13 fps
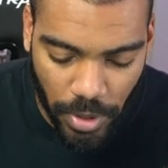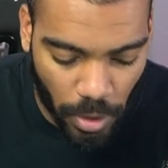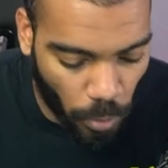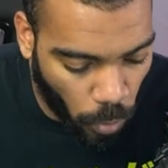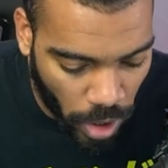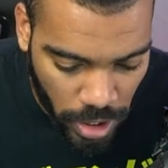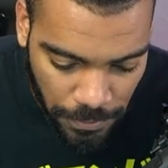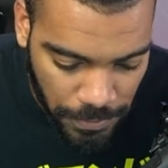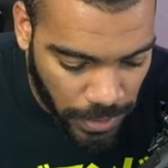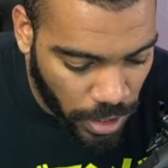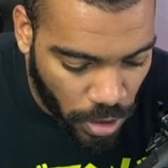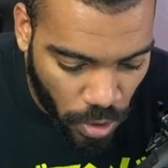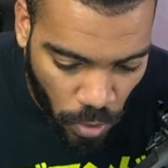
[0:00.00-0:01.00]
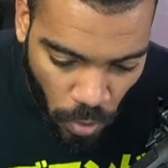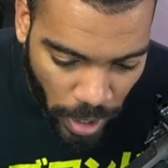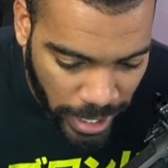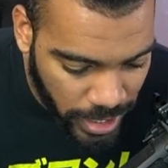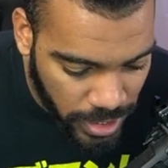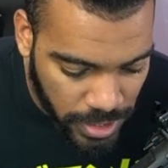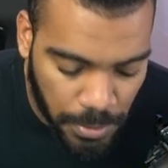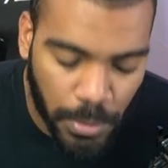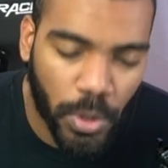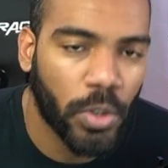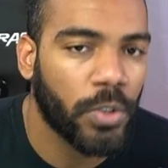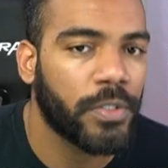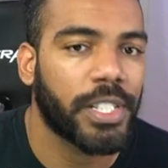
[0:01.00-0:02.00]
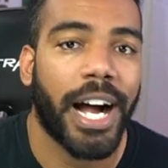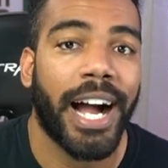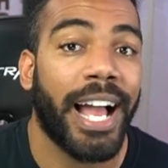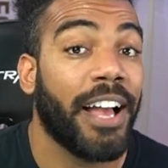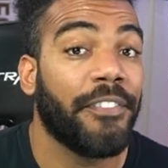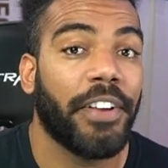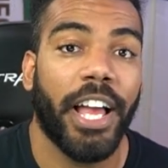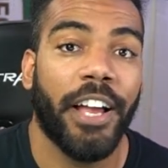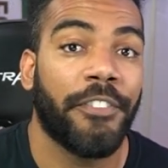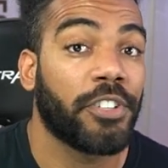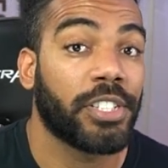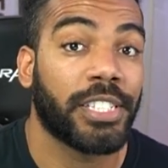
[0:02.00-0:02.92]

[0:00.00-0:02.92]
one of the greatest moves I have ever